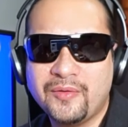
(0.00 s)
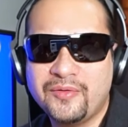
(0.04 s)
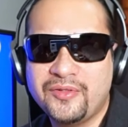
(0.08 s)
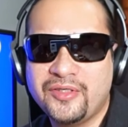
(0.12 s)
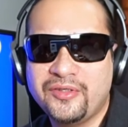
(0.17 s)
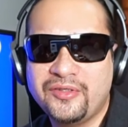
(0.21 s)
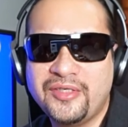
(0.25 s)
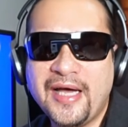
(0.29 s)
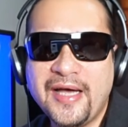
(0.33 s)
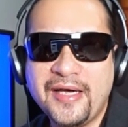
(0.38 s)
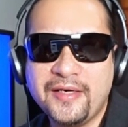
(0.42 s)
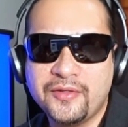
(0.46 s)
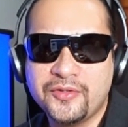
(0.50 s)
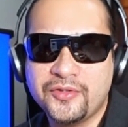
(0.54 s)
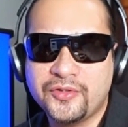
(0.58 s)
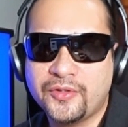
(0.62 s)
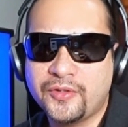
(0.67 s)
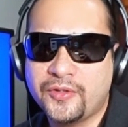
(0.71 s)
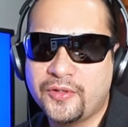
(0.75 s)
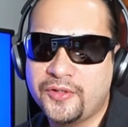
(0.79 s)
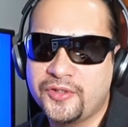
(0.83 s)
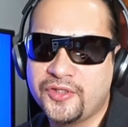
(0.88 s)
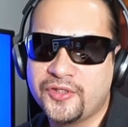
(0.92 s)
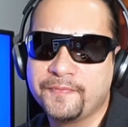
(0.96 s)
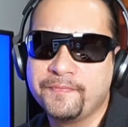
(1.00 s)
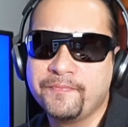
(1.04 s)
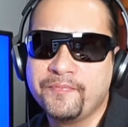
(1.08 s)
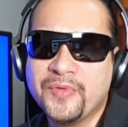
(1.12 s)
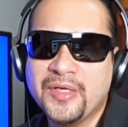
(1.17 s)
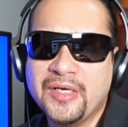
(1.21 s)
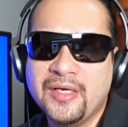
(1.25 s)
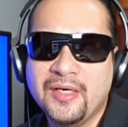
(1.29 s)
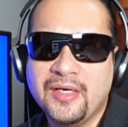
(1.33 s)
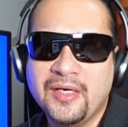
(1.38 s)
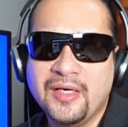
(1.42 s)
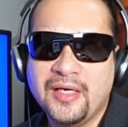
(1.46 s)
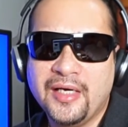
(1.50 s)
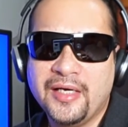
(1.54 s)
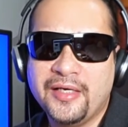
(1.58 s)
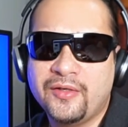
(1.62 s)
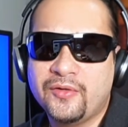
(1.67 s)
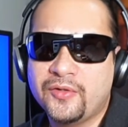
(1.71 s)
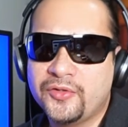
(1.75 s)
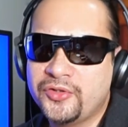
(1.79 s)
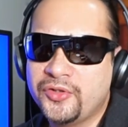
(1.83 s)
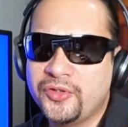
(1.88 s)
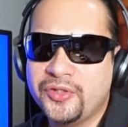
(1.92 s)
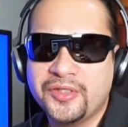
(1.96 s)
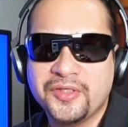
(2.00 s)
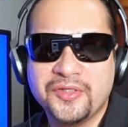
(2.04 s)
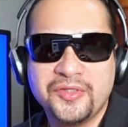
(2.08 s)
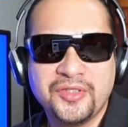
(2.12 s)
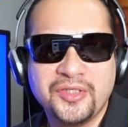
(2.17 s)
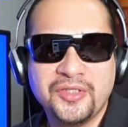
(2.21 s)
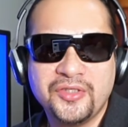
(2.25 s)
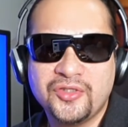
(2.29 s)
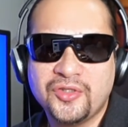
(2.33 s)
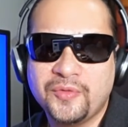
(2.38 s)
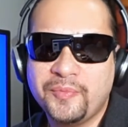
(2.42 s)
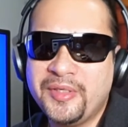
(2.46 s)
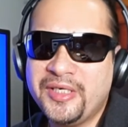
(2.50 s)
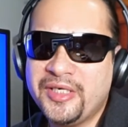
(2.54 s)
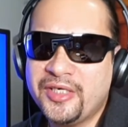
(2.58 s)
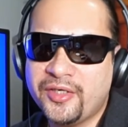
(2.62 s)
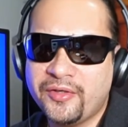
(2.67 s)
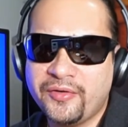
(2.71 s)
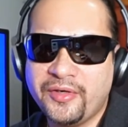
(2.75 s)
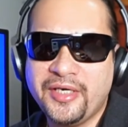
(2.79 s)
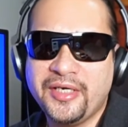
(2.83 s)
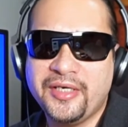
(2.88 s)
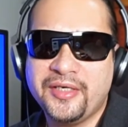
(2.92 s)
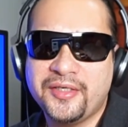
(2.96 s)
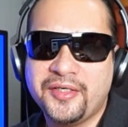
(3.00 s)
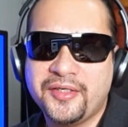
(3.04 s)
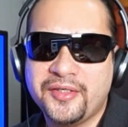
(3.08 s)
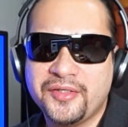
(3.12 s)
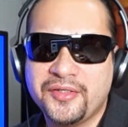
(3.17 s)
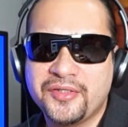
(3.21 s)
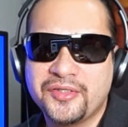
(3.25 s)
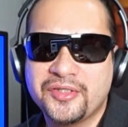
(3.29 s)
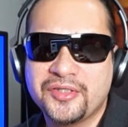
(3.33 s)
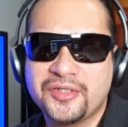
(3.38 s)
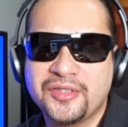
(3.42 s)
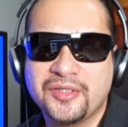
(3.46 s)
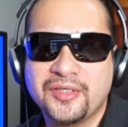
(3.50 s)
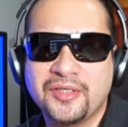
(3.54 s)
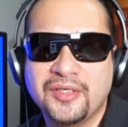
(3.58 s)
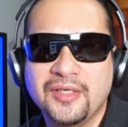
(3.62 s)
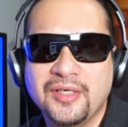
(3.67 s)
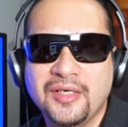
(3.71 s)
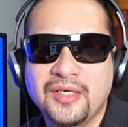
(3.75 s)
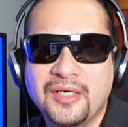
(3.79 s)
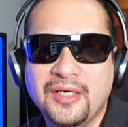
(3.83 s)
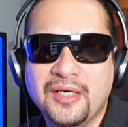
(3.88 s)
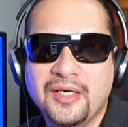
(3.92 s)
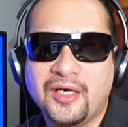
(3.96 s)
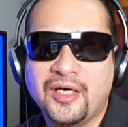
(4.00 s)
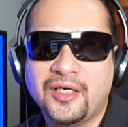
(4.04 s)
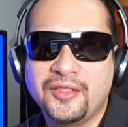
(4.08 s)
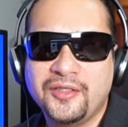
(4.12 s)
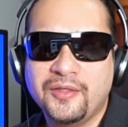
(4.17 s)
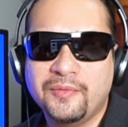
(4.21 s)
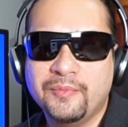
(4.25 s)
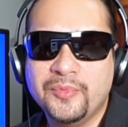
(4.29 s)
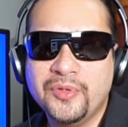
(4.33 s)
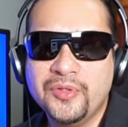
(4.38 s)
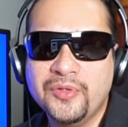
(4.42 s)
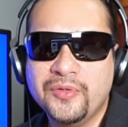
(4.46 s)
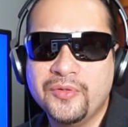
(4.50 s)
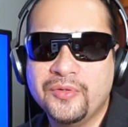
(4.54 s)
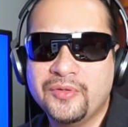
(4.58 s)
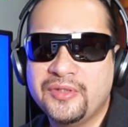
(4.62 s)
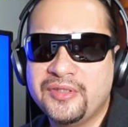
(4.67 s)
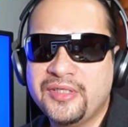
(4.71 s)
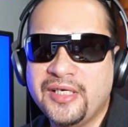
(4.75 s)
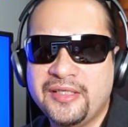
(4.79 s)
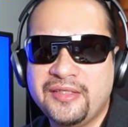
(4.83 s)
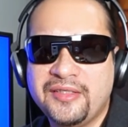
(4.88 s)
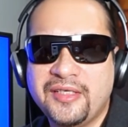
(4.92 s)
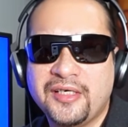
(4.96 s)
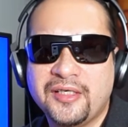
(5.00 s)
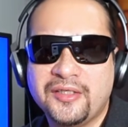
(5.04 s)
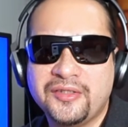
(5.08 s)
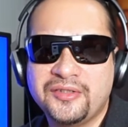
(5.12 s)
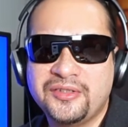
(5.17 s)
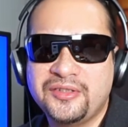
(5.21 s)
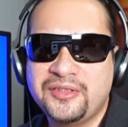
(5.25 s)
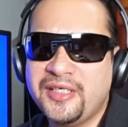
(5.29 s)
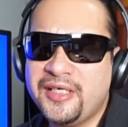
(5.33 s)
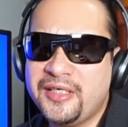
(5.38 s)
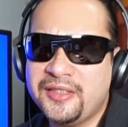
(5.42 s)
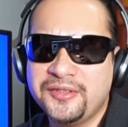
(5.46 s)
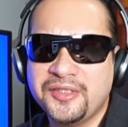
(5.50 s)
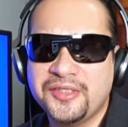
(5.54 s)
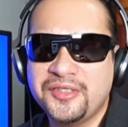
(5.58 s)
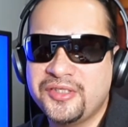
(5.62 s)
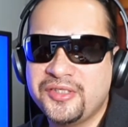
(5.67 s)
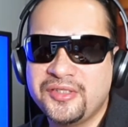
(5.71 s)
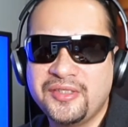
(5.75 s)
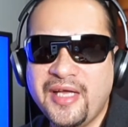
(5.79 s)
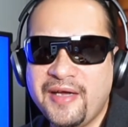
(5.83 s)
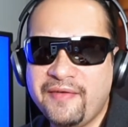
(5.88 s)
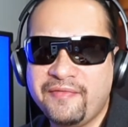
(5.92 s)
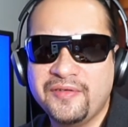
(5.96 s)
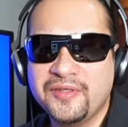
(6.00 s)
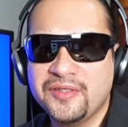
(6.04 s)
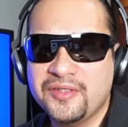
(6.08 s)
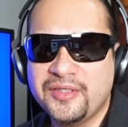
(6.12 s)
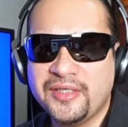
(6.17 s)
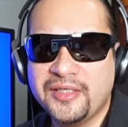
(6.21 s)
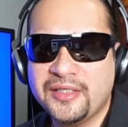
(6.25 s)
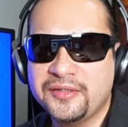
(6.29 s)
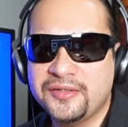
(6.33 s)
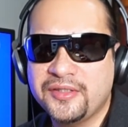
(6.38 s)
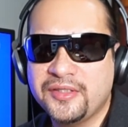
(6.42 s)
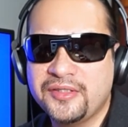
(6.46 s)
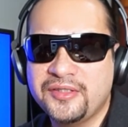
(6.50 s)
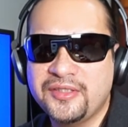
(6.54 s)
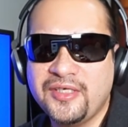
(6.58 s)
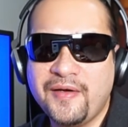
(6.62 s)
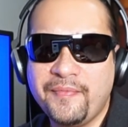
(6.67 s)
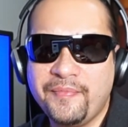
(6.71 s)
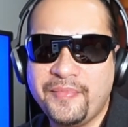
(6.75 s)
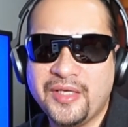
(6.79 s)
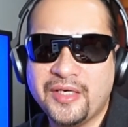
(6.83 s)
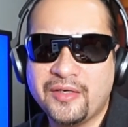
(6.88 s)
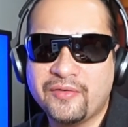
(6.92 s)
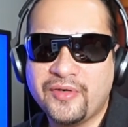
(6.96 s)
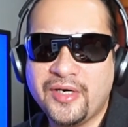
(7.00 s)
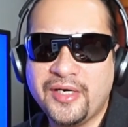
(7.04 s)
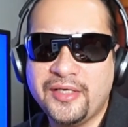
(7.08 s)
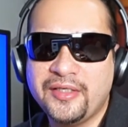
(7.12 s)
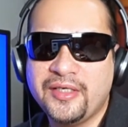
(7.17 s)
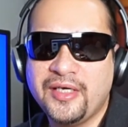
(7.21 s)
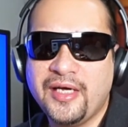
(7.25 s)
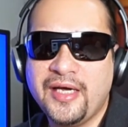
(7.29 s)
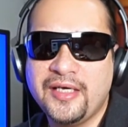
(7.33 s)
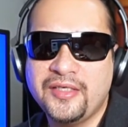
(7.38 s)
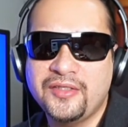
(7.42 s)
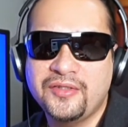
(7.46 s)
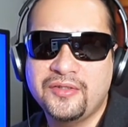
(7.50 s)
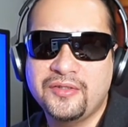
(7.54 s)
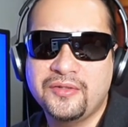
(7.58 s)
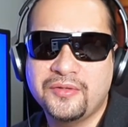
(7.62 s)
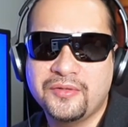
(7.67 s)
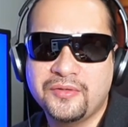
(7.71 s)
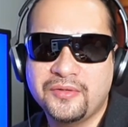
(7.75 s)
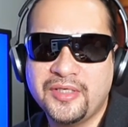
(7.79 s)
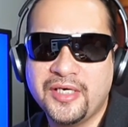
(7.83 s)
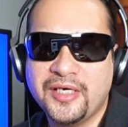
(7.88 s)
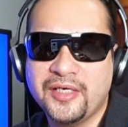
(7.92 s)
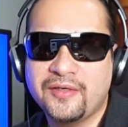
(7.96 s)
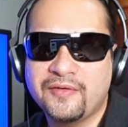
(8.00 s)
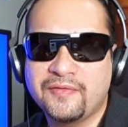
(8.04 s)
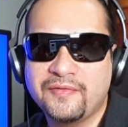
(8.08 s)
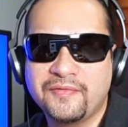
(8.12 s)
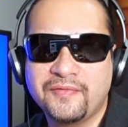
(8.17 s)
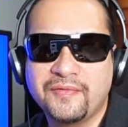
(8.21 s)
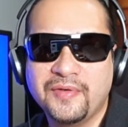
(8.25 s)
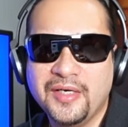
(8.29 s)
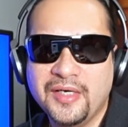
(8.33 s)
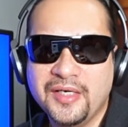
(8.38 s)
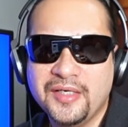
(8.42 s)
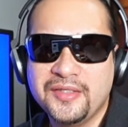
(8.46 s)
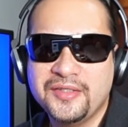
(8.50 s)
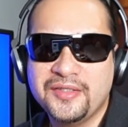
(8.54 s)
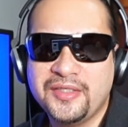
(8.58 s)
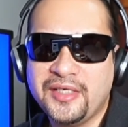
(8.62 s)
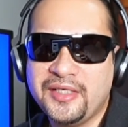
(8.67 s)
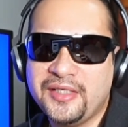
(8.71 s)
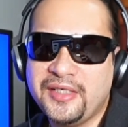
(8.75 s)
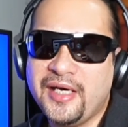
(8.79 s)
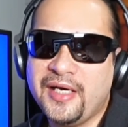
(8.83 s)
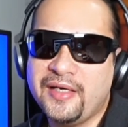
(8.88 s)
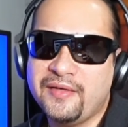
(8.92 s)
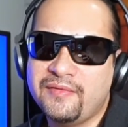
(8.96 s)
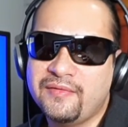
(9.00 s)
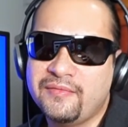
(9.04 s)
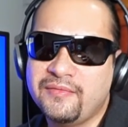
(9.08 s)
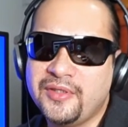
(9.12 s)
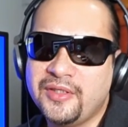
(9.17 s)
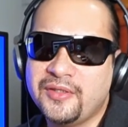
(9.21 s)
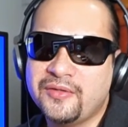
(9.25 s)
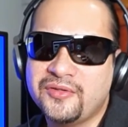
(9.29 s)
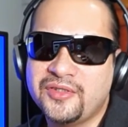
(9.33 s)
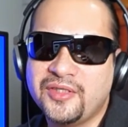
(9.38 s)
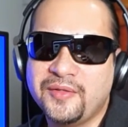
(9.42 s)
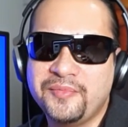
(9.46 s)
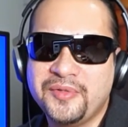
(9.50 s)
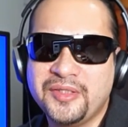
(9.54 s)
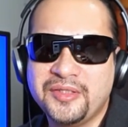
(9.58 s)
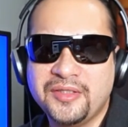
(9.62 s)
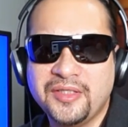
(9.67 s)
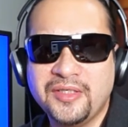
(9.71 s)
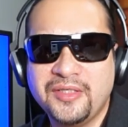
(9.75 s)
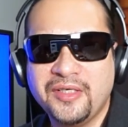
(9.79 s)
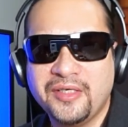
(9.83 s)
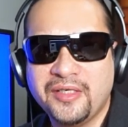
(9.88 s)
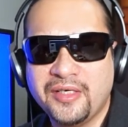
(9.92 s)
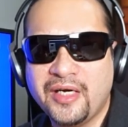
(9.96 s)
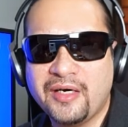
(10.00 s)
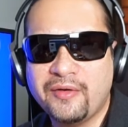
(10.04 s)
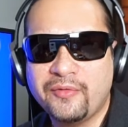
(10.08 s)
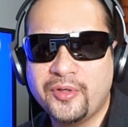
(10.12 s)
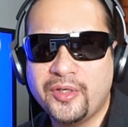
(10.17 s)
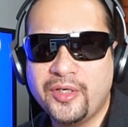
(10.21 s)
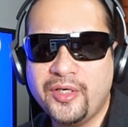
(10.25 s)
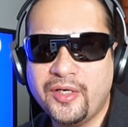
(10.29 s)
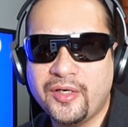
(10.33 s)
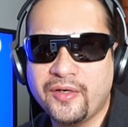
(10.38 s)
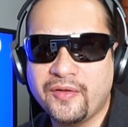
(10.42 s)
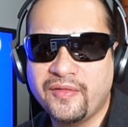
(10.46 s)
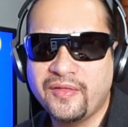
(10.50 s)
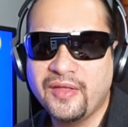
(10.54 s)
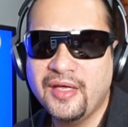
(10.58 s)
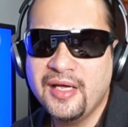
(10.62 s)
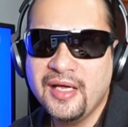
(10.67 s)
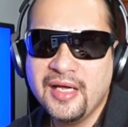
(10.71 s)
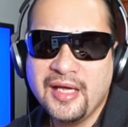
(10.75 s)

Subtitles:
the dinosaurs. And also you can see so many craters on the moon. That definitely tells us something, right? It has to kind of say, yeah, something did hit our Earth.